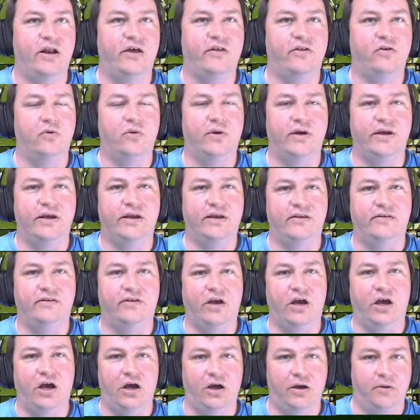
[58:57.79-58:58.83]
Otherwise,
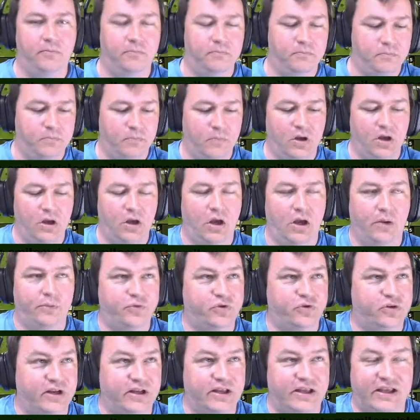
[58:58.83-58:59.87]
I'm
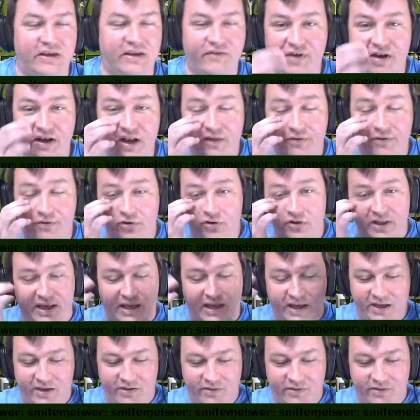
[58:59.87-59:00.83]
just going to give another